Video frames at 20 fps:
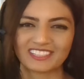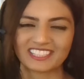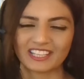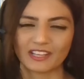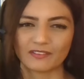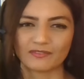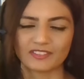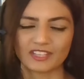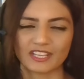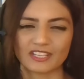I really
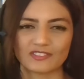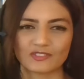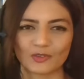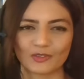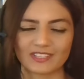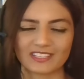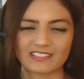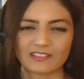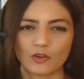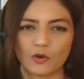love that he's
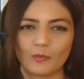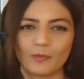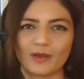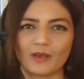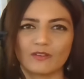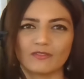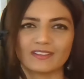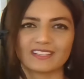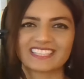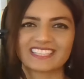got this little
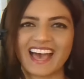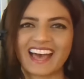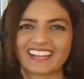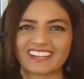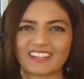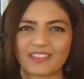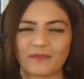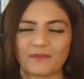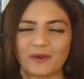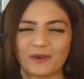bit of a
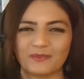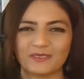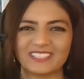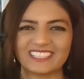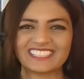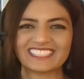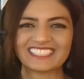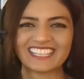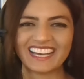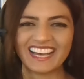tan at the
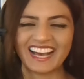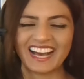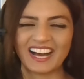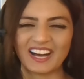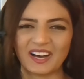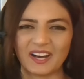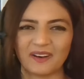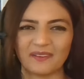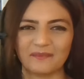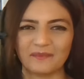moment.
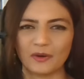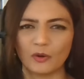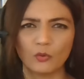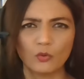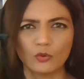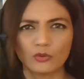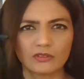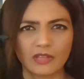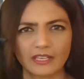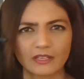
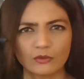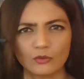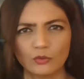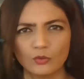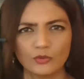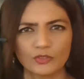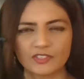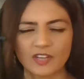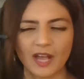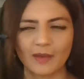Or like
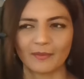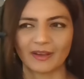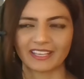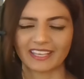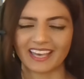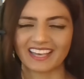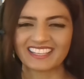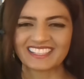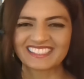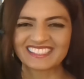all the time, I
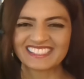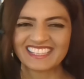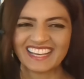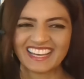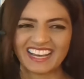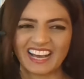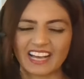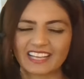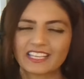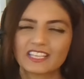guess.
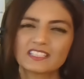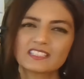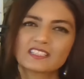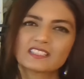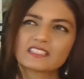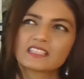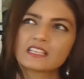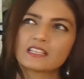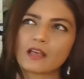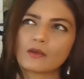I guess
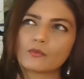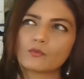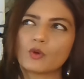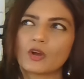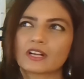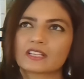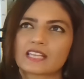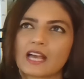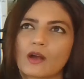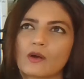because he like
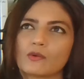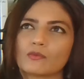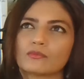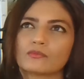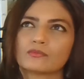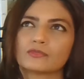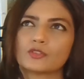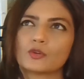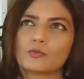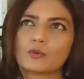works out,
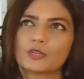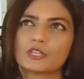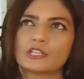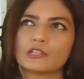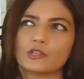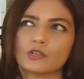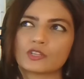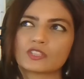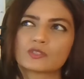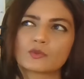your
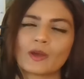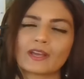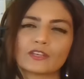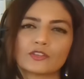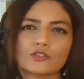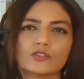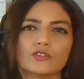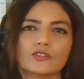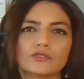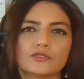body looks quite
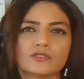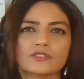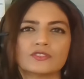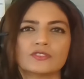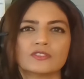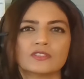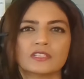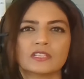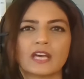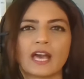good.
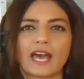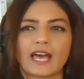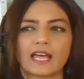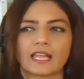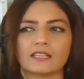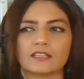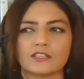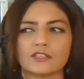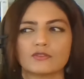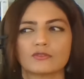
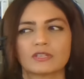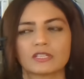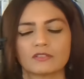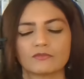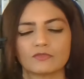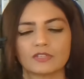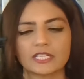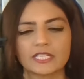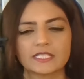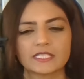And you
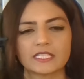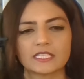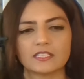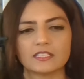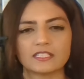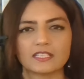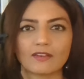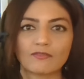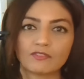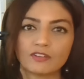can really see
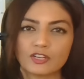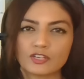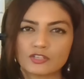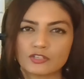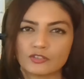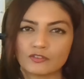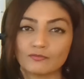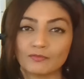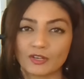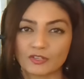the
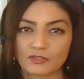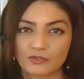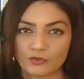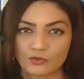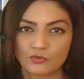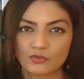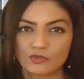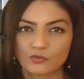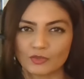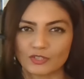definition of
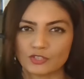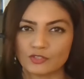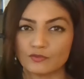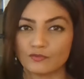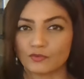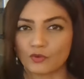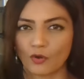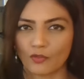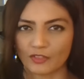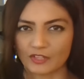muscles when
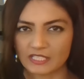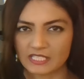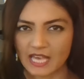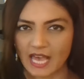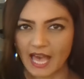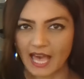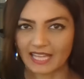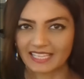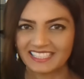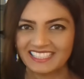you've got the
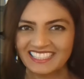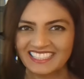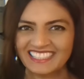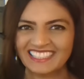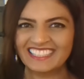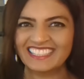tan.